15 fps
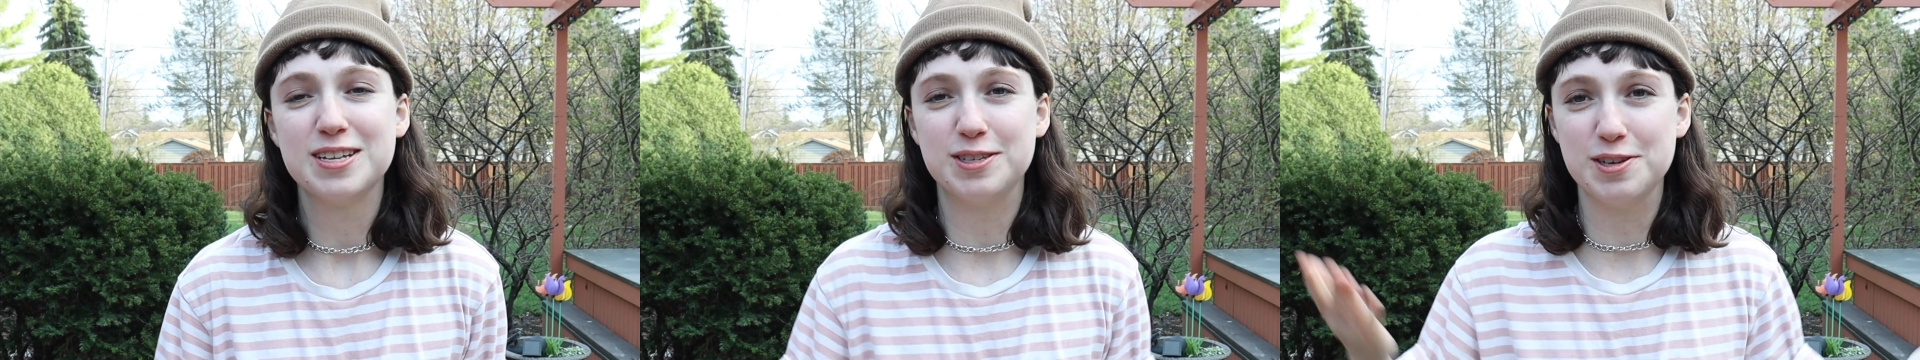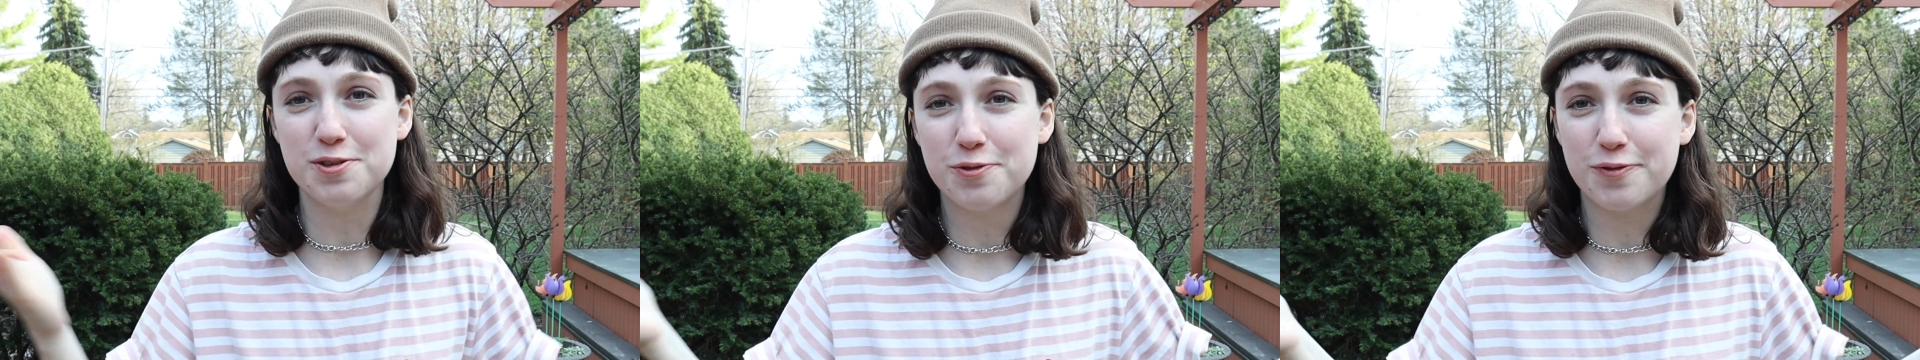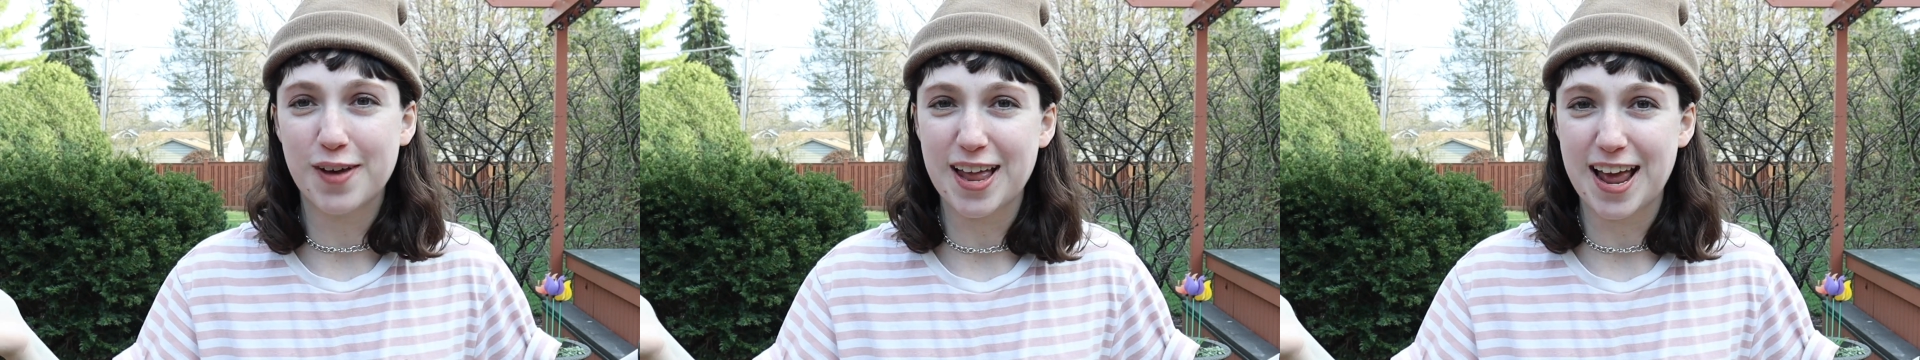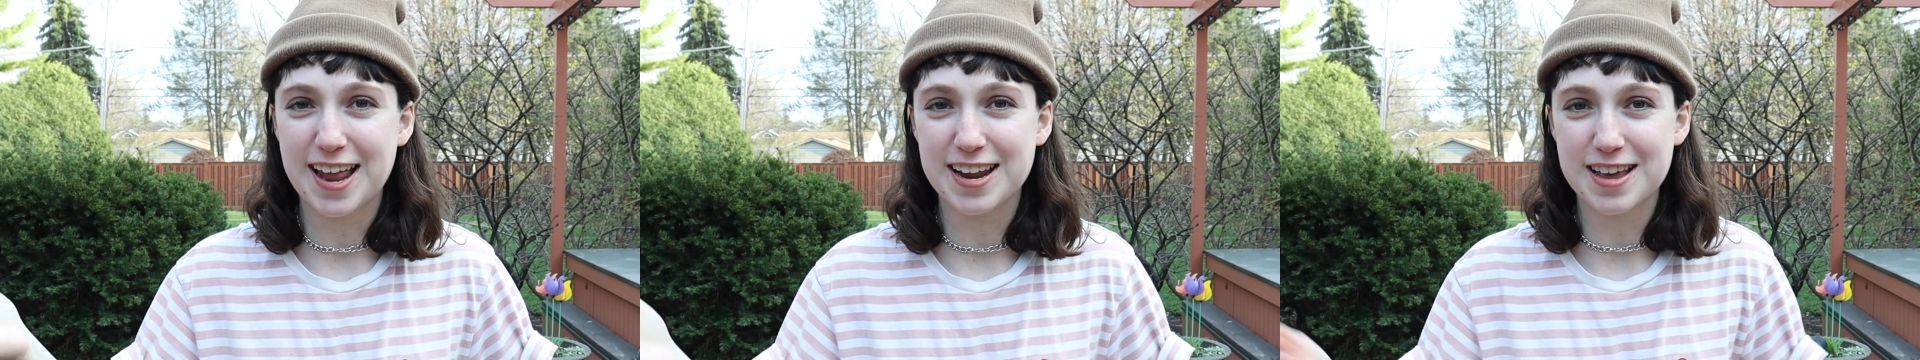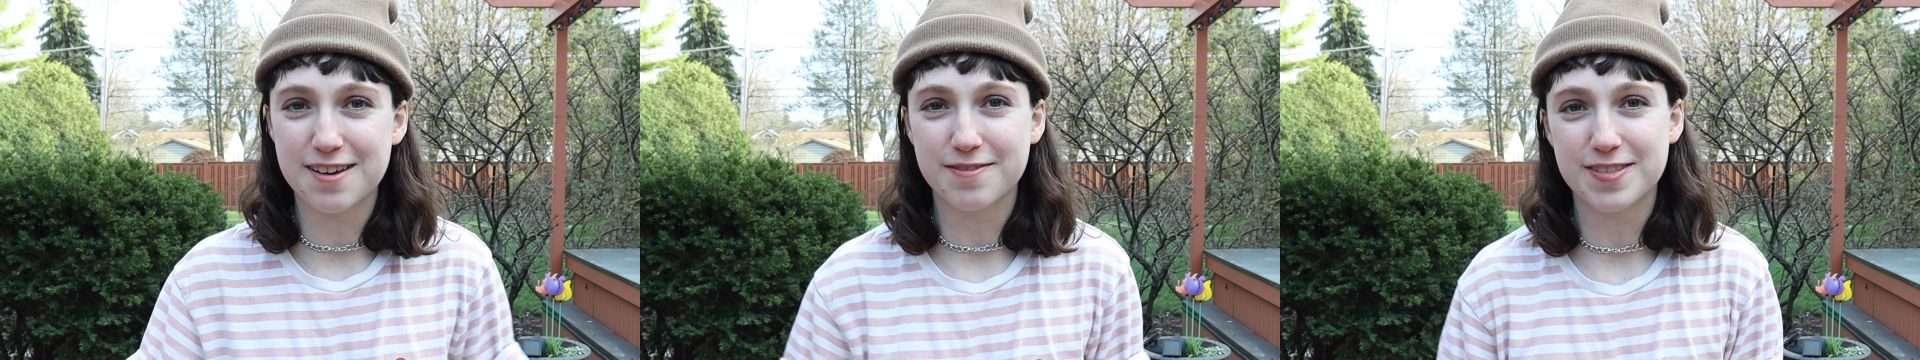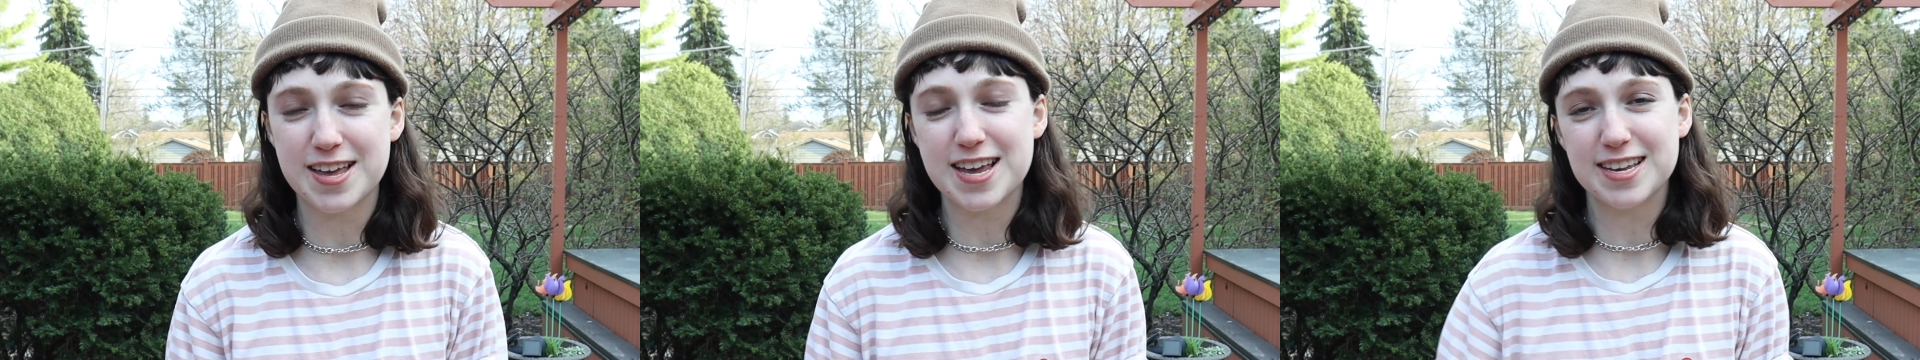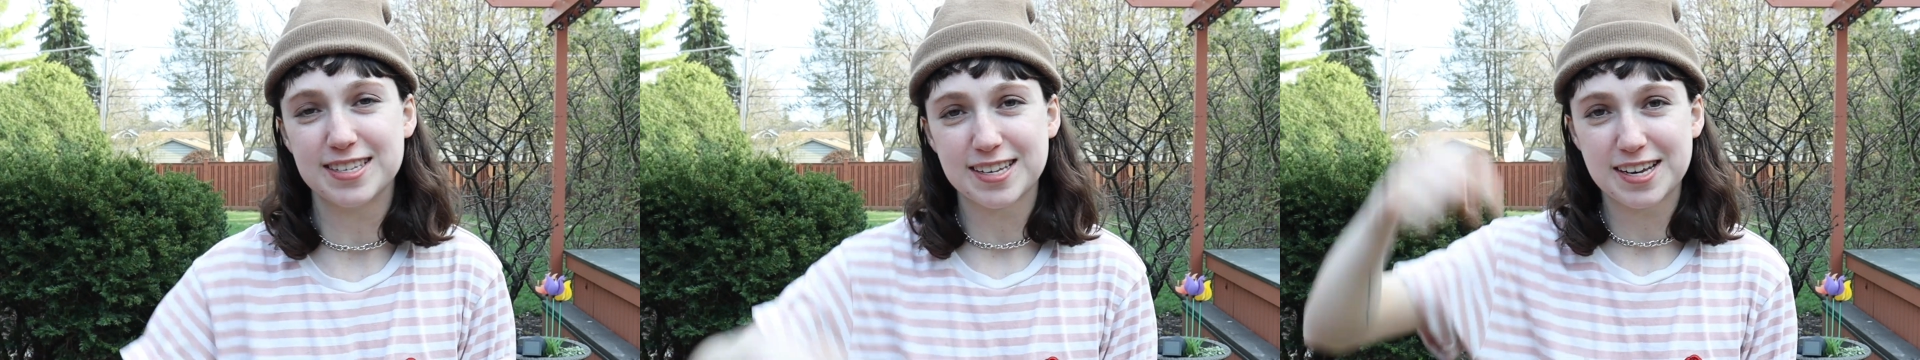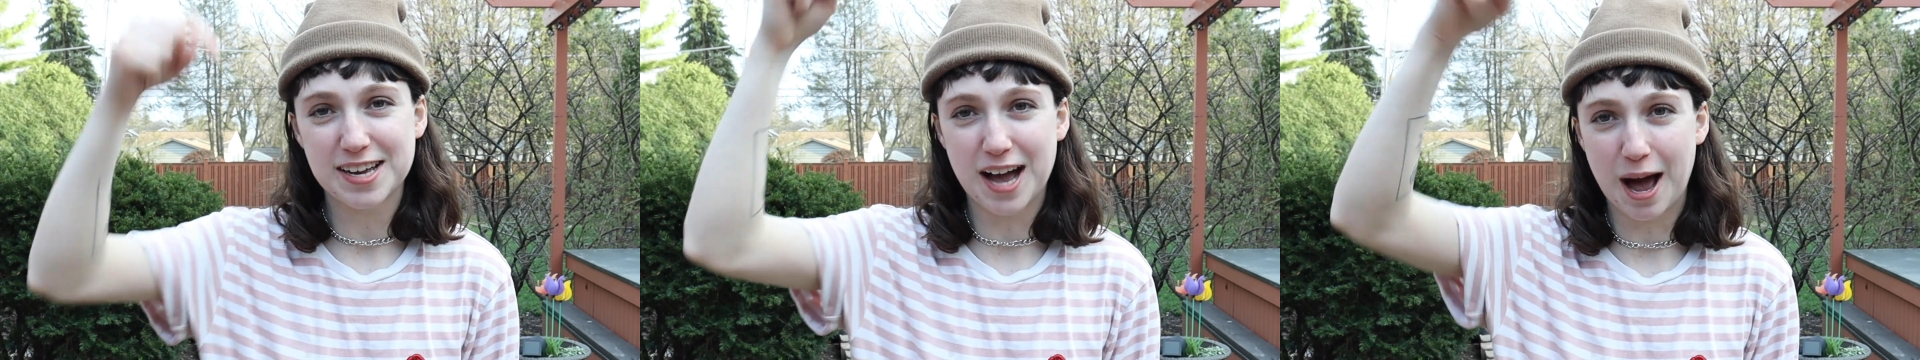Do you fit any of
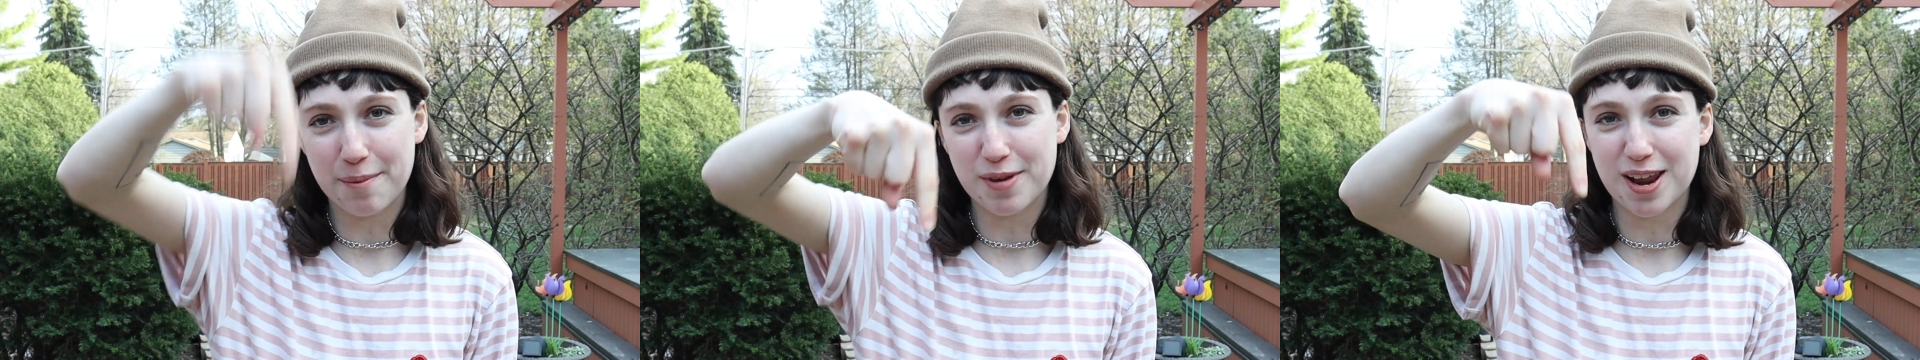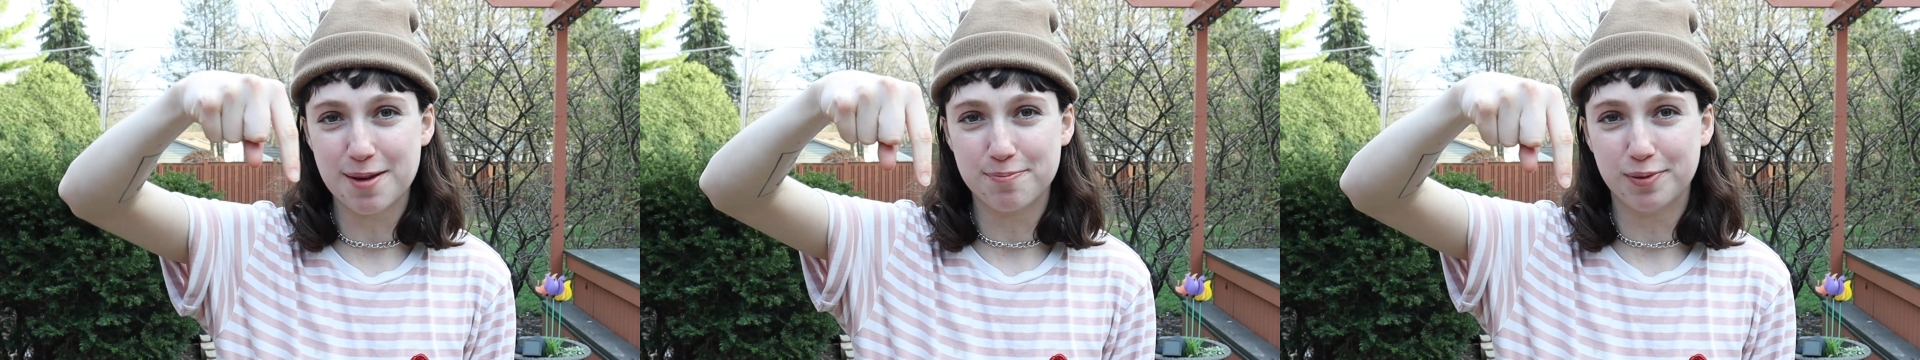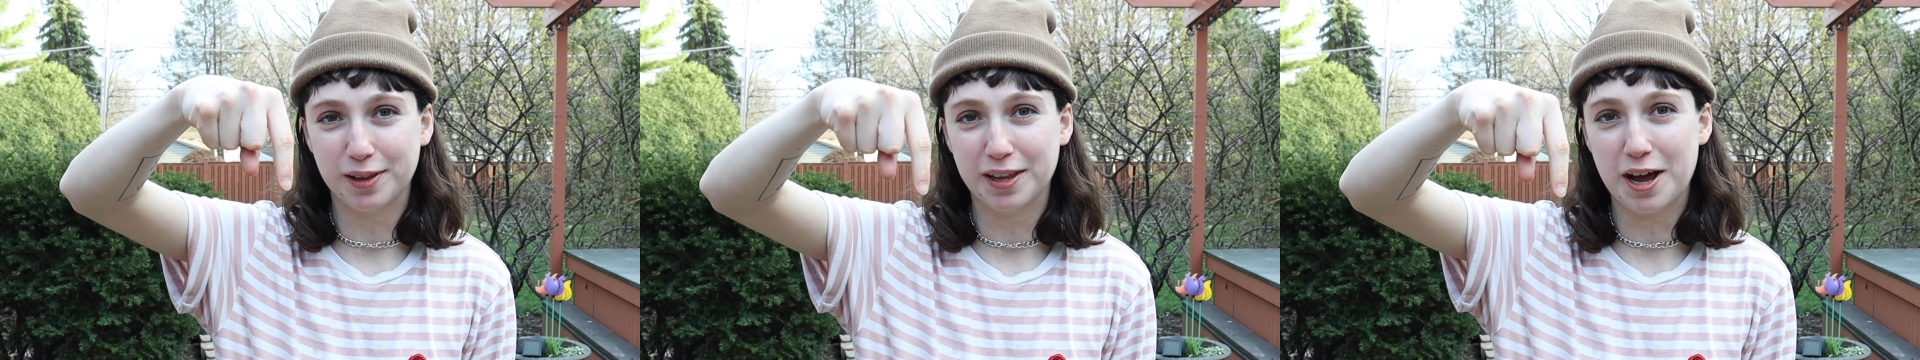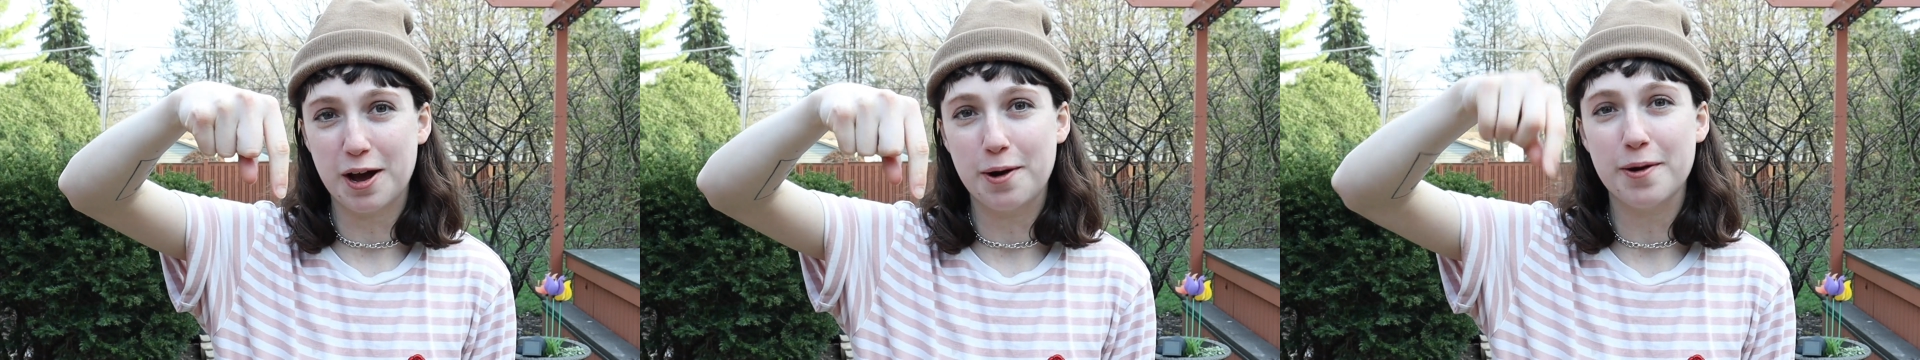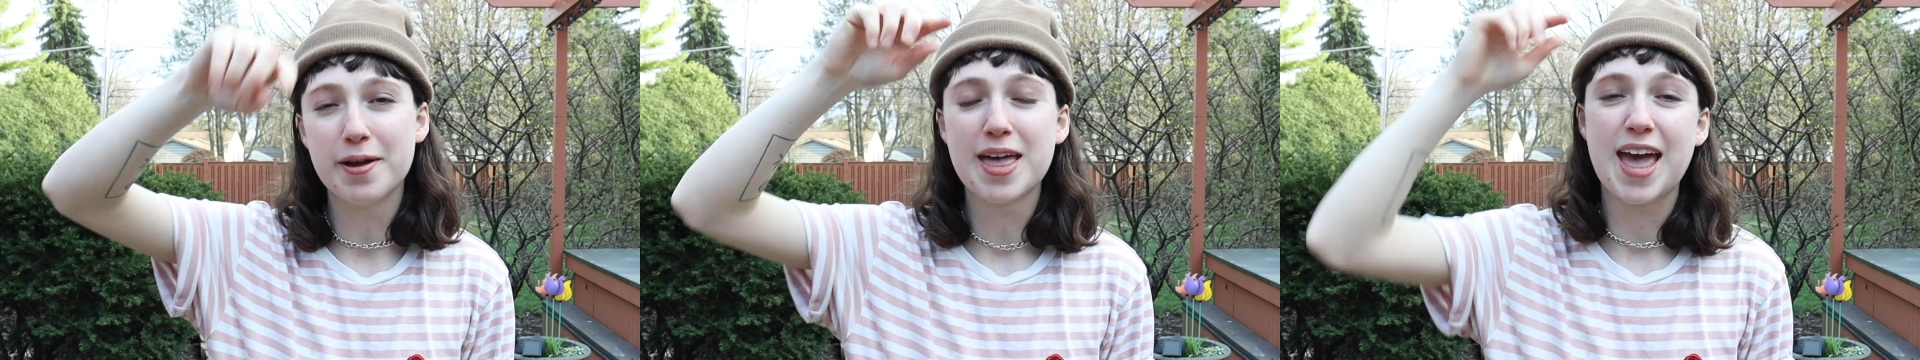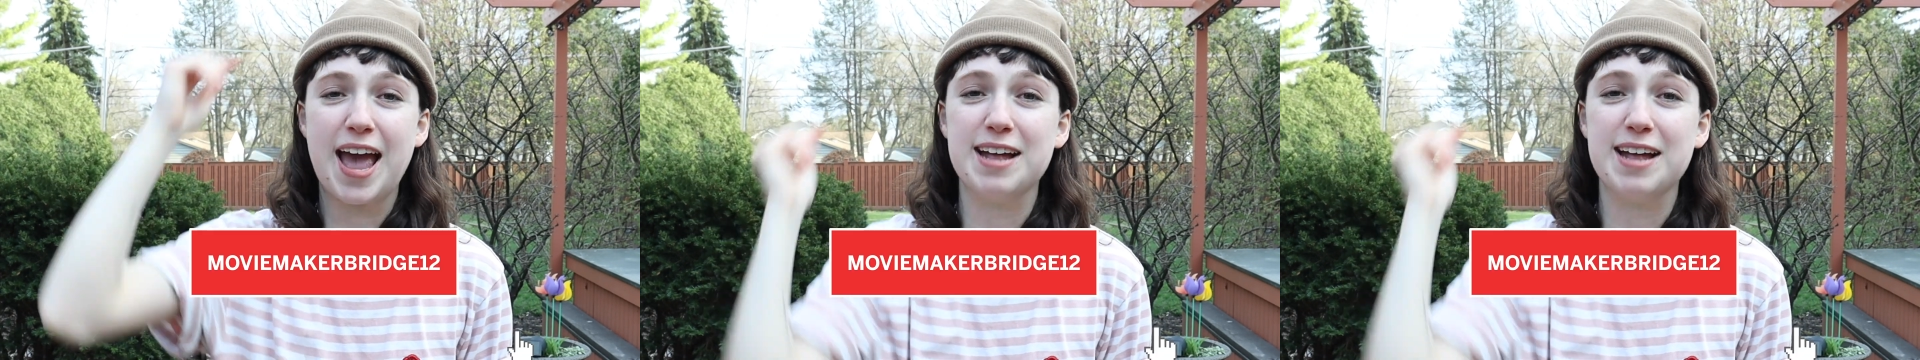these? Comment it below.